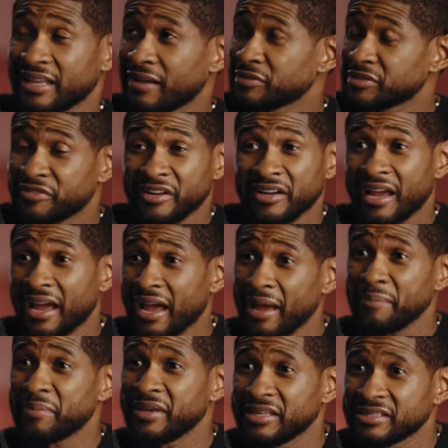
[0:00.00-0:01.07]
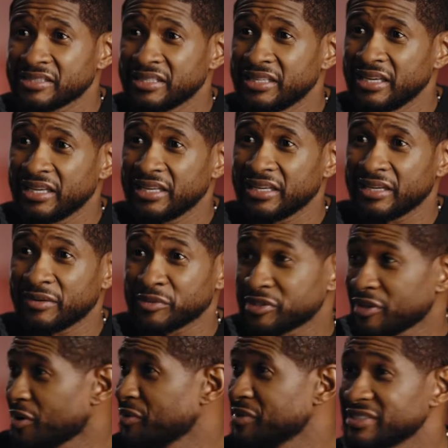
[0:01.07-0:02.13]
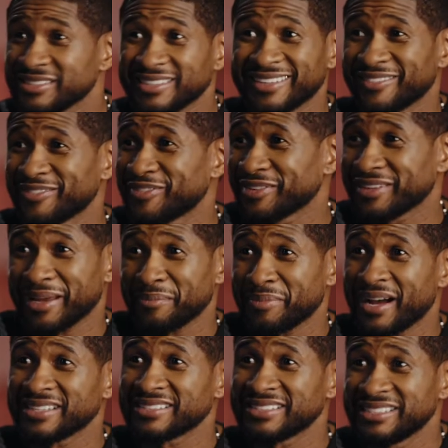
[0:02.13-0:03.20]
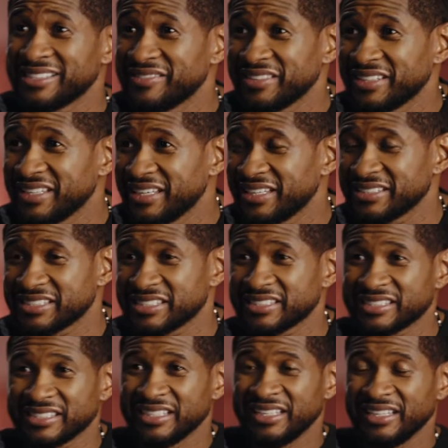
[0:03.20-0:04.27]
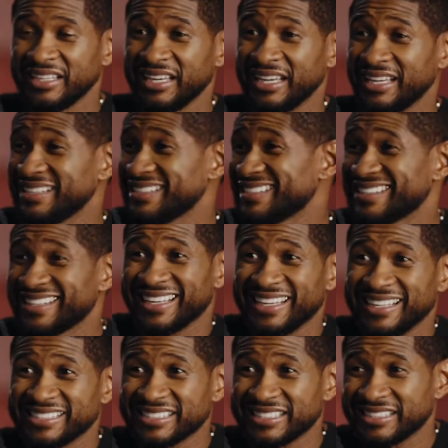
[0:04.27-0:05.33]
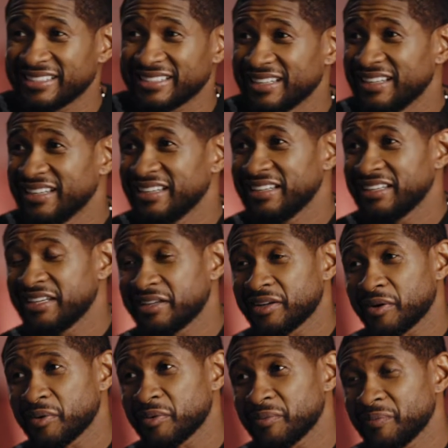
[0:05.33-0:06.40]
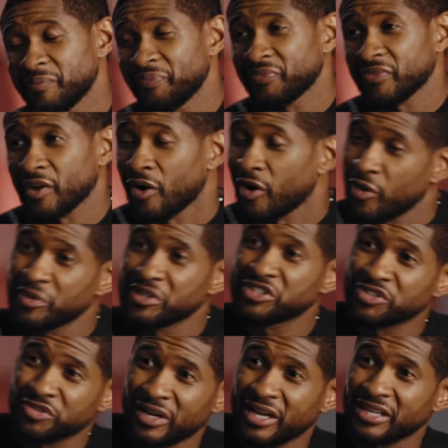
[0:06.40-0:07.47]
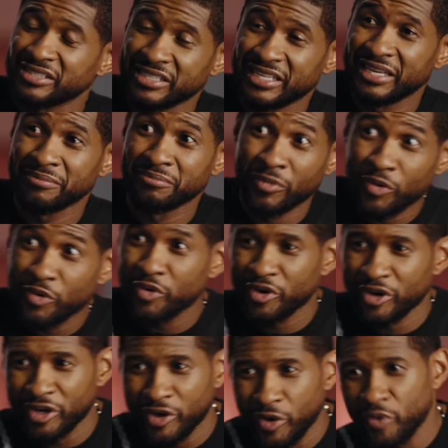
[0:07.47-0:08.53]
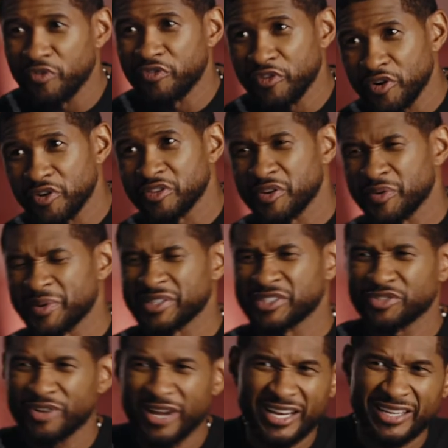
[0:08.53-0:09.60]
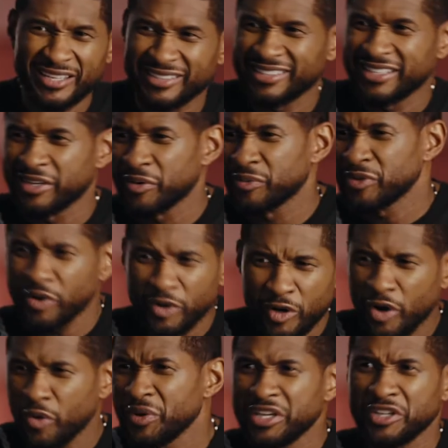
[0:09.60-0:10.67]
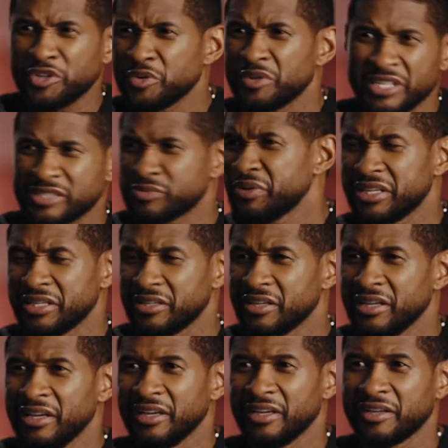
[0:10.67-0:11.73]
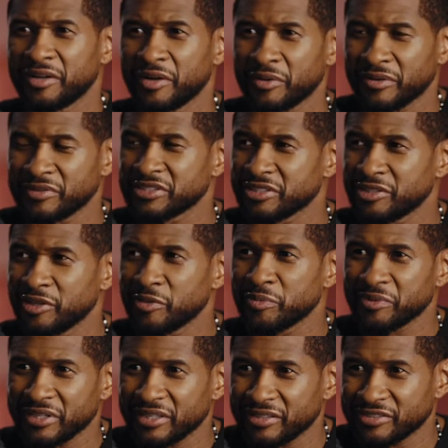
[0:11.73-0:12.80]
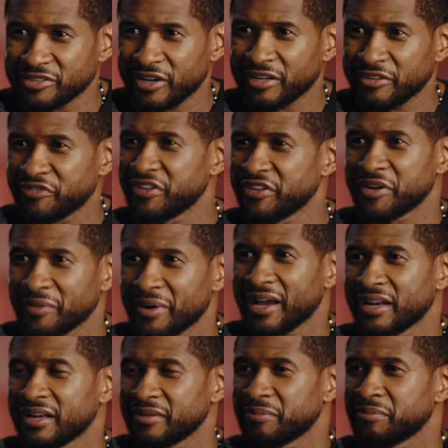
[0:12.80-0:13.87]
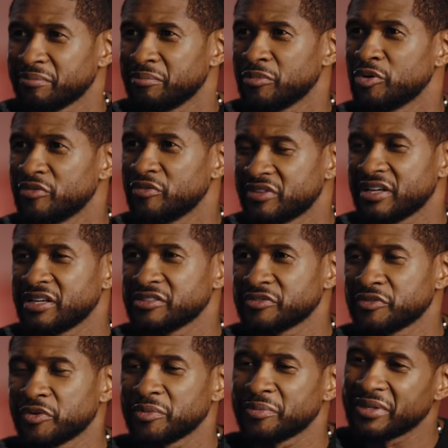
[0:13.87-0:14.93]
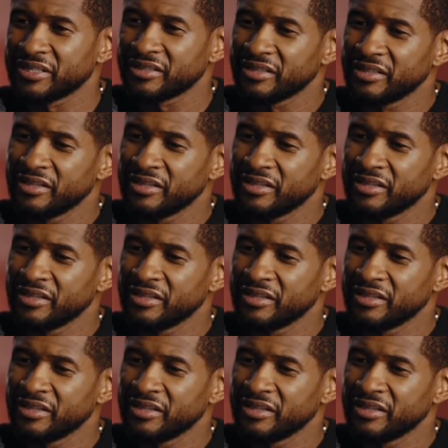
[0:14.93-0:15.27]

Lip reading: was very happy as a kid and was always looking for positivity and just into things, and, always trying to get more, go further, or try to, no, we can do this, we can, I was a culprit trying to figure out how to move things forward. But